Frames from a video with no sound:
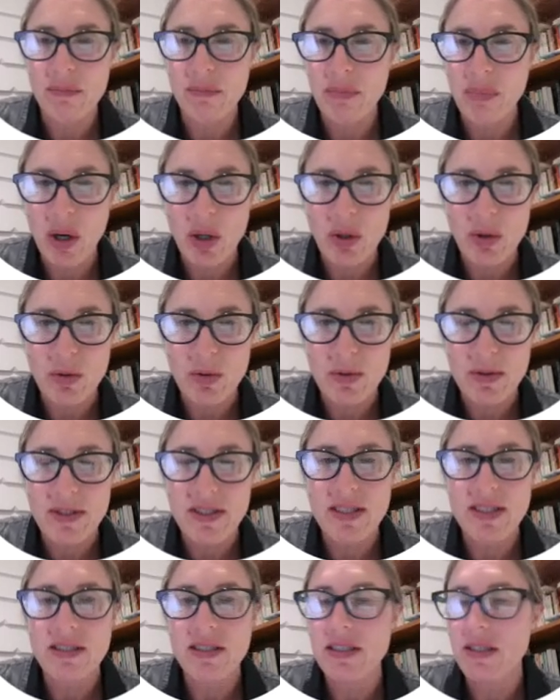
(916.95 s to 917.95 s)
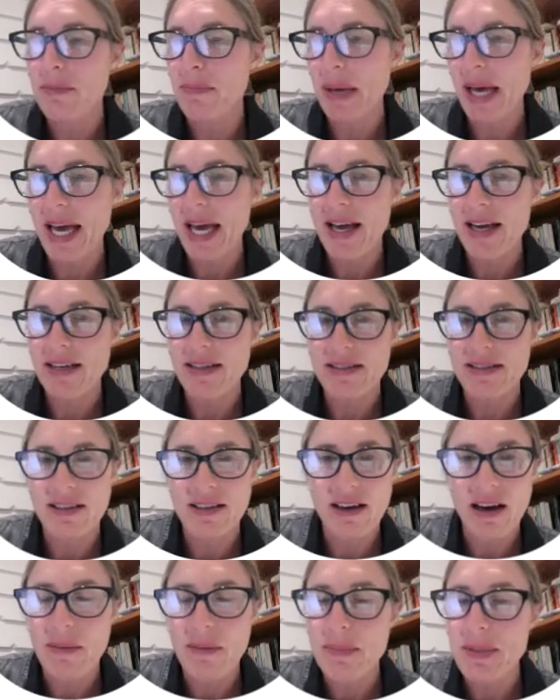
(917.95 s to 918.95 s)
bottles, bags and
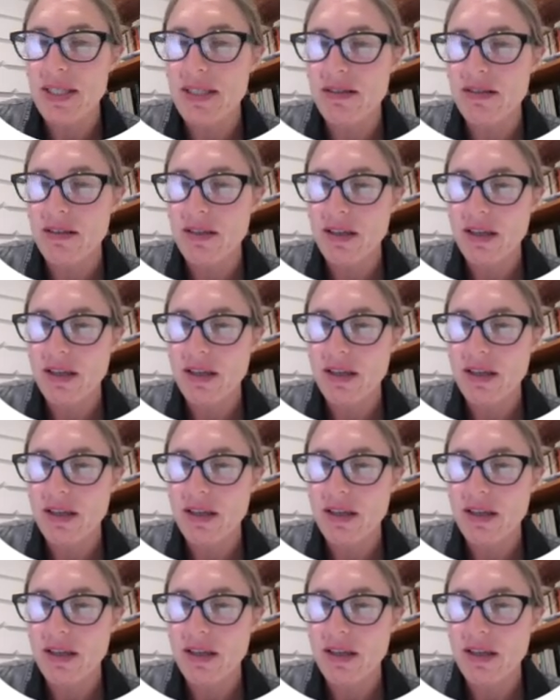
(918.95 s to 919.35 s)
cups,